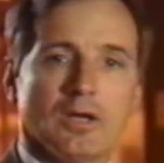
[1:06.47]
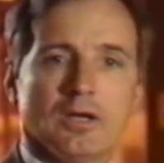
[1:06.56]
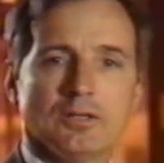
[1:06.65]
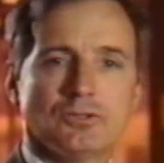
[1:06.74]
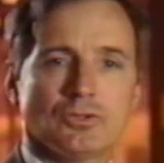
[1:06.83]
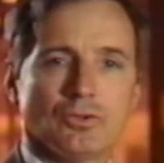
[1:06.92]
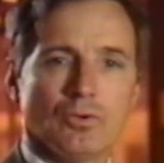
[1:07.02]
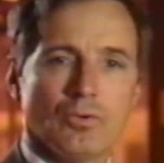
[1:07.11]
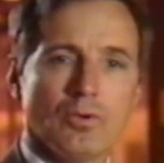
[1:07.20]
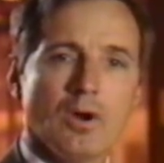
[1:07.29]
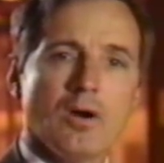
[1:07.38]

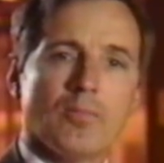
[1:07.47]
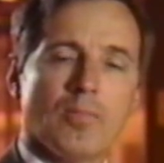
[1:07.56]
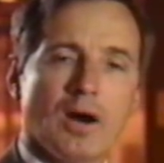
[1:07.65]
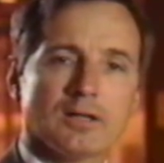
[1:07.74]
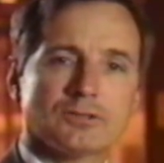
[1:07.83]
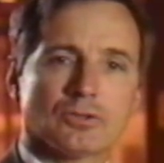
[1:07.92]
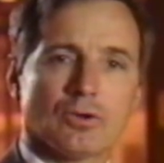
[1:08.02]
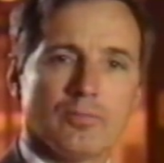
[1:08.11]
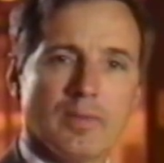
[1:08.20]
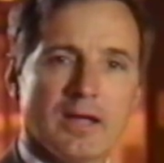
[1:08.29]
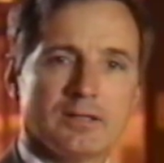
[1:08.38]
into
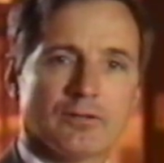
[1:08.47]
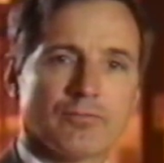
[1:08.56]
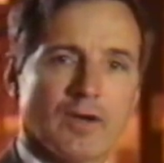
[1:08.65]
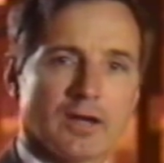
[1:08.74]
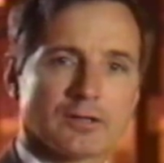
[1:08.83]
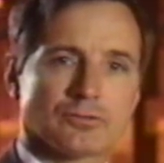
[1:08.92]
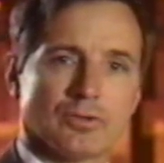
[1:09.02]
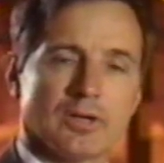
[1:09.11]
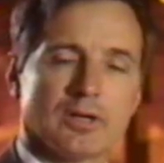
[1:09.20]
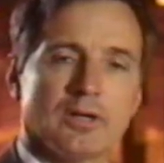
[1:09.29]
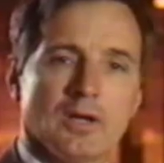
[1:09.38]
modular manufacturing